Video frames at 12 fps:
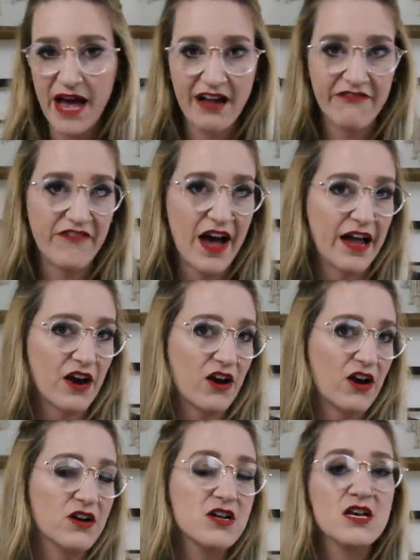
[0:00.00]

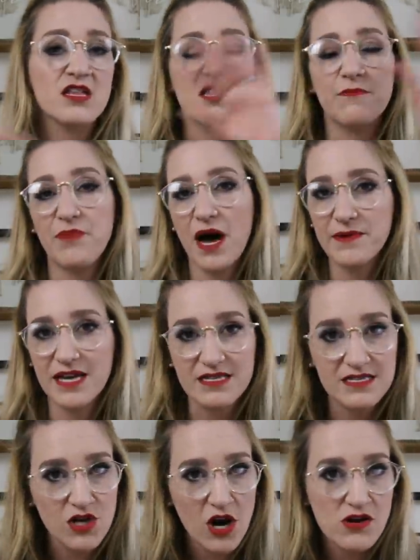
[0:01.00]
backfire, the pup
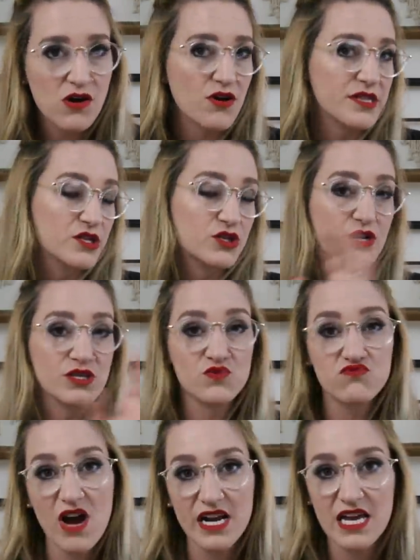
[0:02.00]
gets startled and
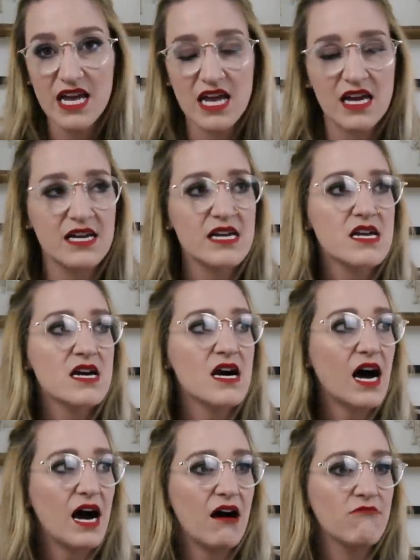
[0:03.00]
starts running.
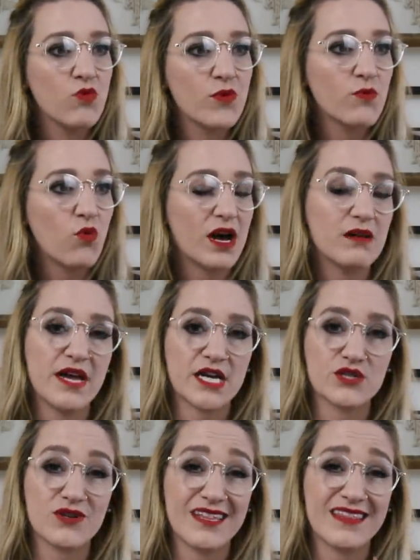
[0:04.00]
Um, we want to
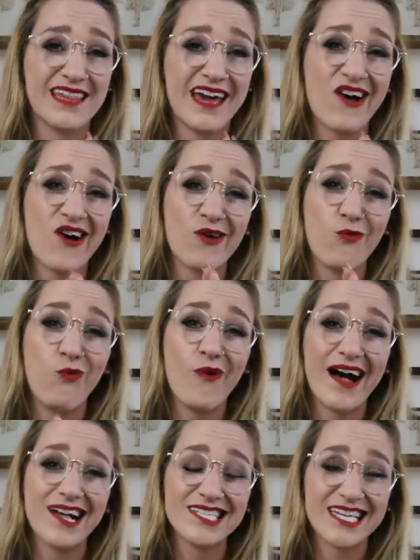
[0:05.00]
make sure that they are
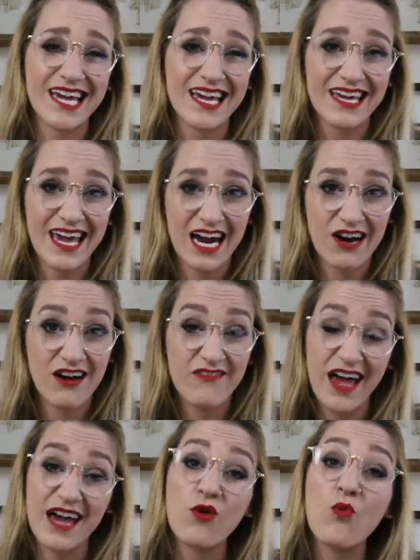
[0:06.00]
well taken care
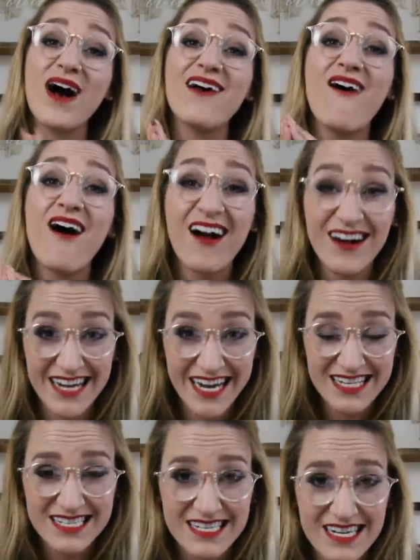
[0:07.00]
of and well
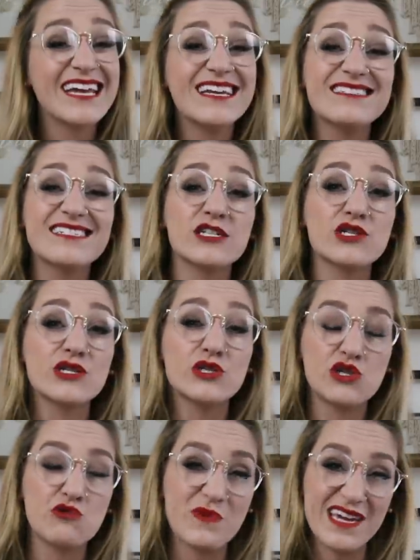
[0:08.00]
harnessed in addition
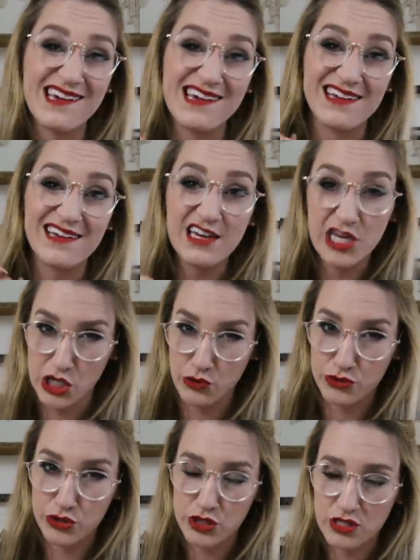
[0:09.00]
to being
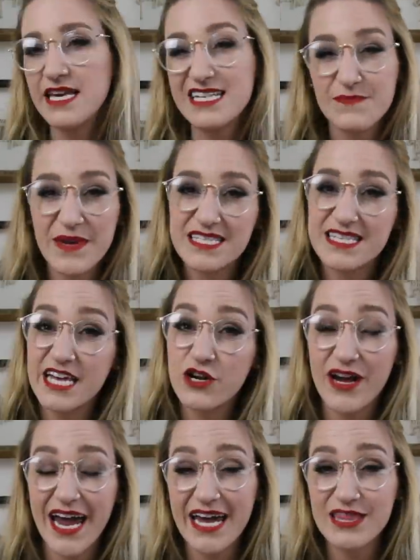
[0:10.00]
cute. This means that
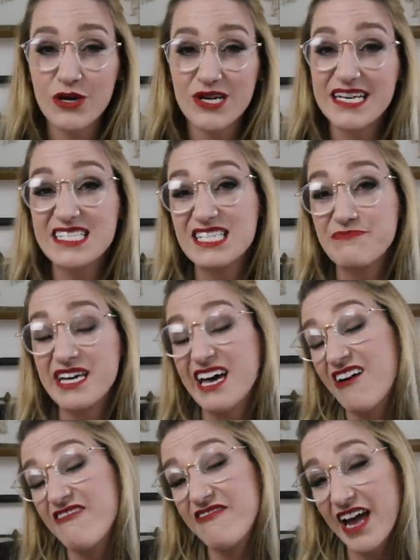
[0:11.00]
your handler needs to be
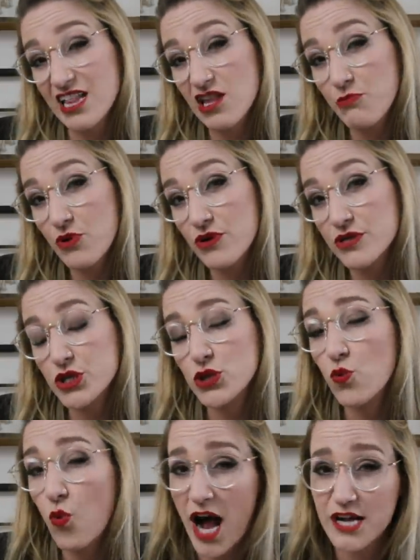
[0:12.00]
available
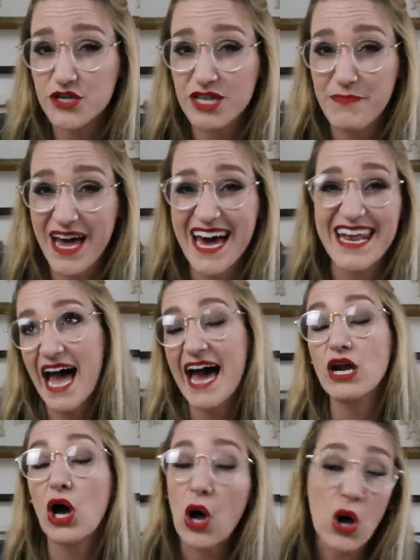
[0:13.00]
to watch the pet
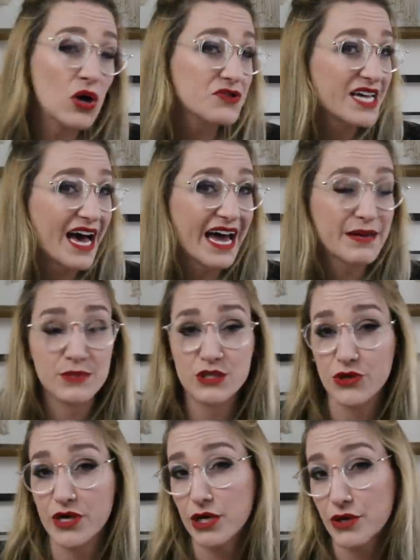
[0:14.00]
at all times
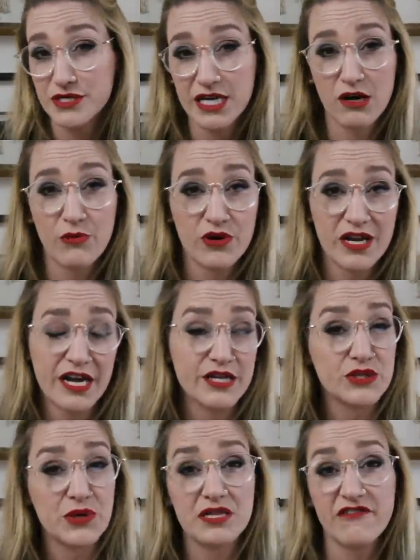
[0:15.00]
during your ceremony
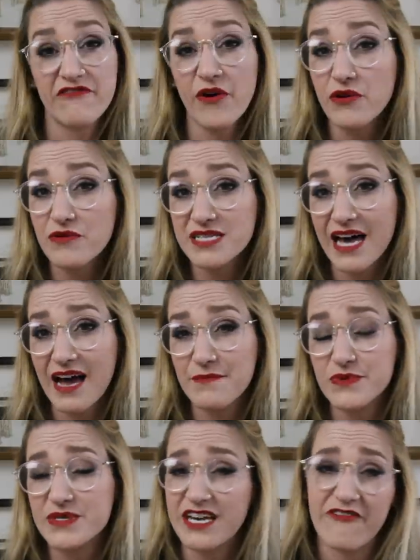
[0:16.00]
and during the photo
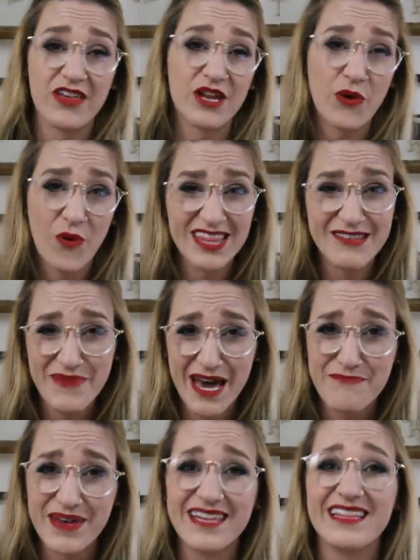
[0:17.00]
times. We definitely don't want the
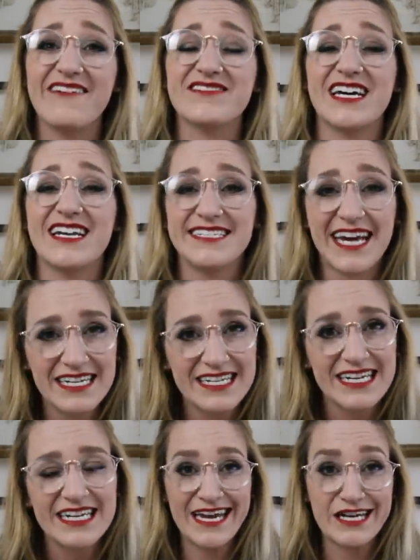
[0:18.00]
pet being left
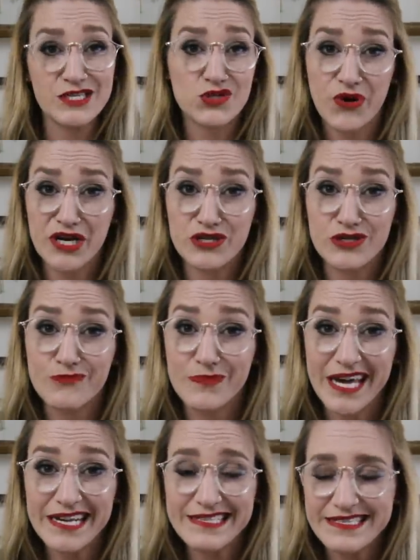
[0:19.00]
unattended in a strange new
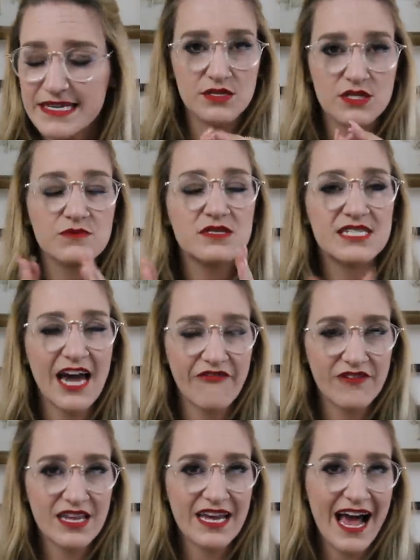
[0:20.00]
place. So
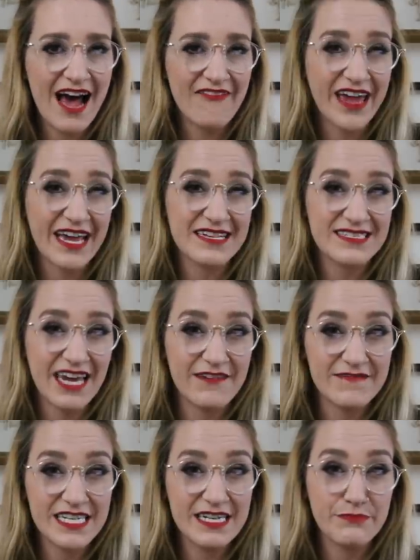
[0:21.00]
definitely have a
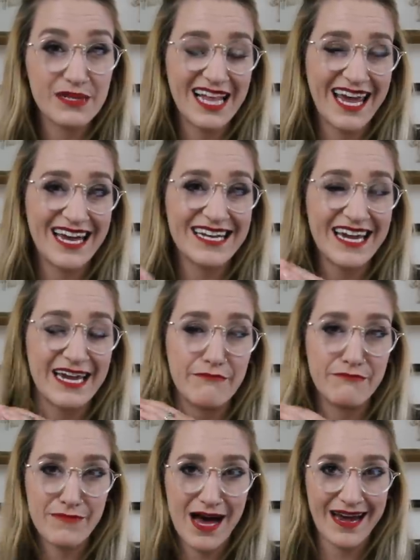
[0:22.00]
safety plan
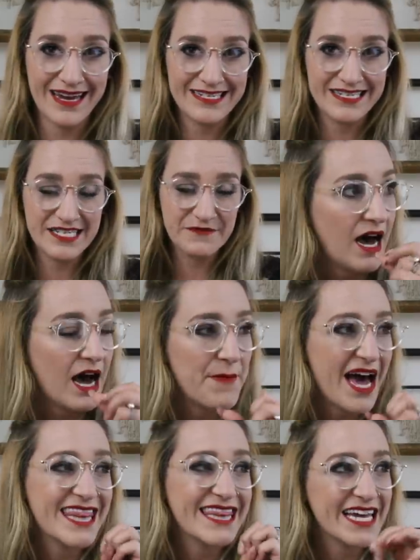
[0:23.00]
in mind. Um,
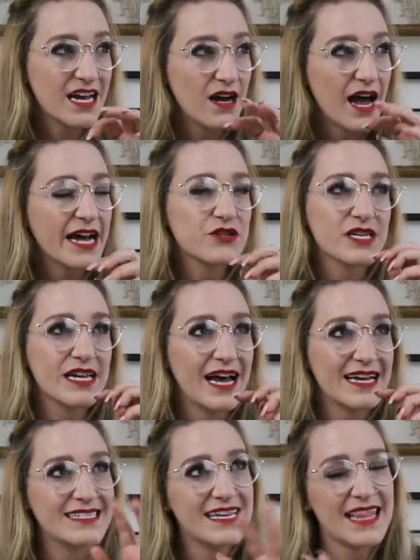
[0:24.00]
and And then actually
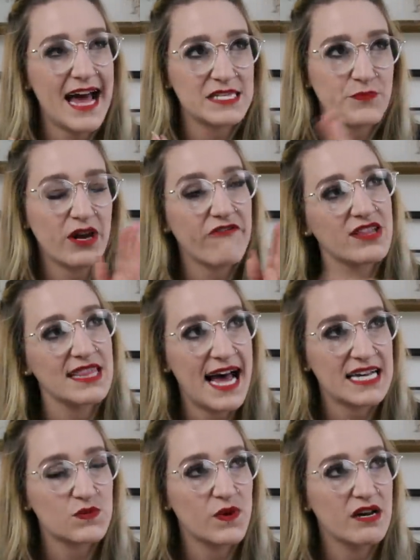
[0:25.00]
I said last point for the
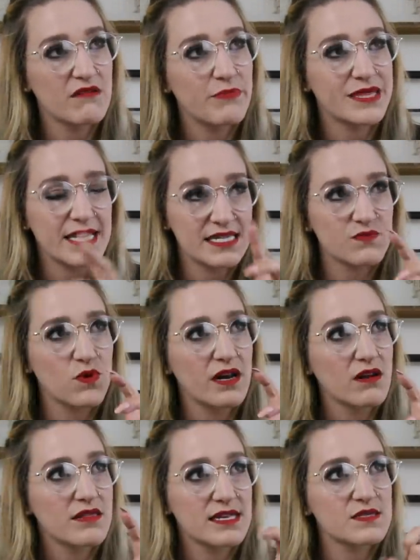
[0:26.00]
last one, but this
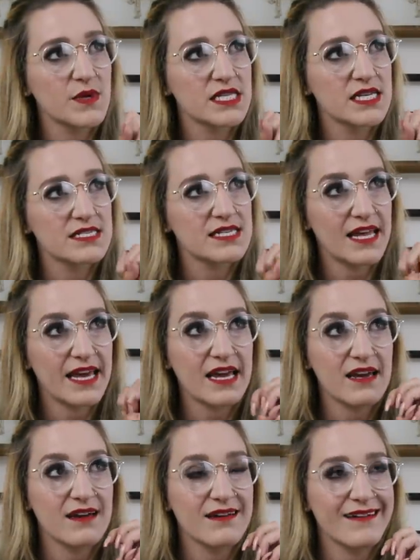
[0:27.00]
one, this one is like,